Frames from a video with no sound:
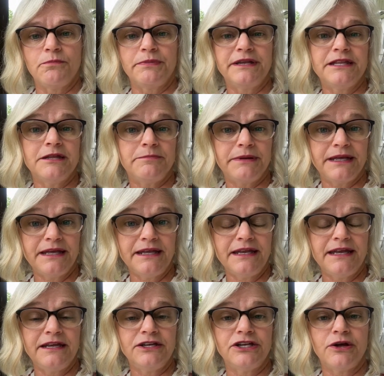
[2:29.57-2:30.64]
But in the
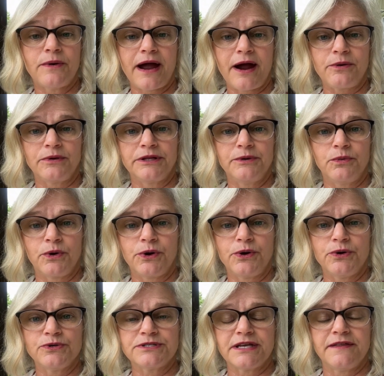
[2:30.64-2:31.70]
beginning, hourly
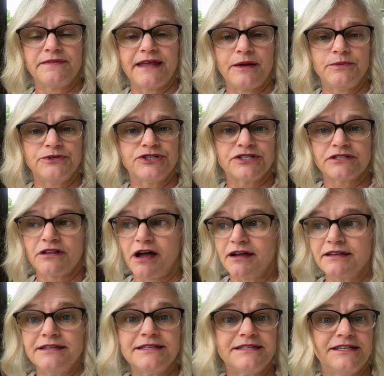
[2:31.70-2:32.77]
workers, and they would just log
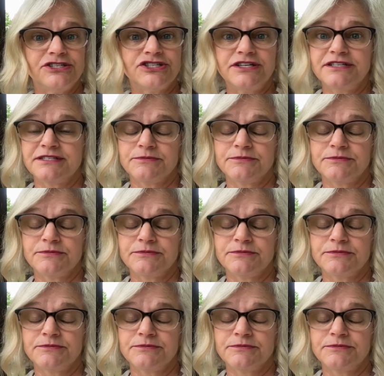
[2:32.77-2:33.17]
into T-sheets.